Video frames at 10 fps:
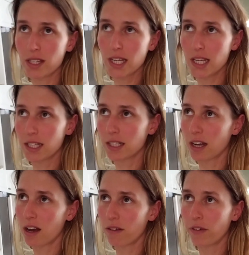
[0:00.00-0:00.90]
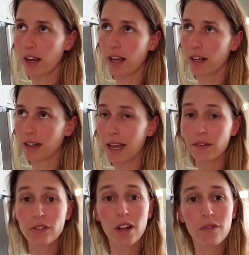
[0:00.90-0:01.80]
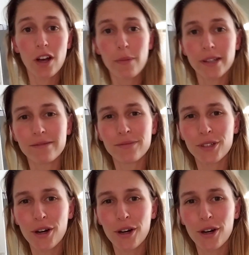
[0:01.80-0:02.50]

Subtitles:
jet ski stuff, and life stuff coming.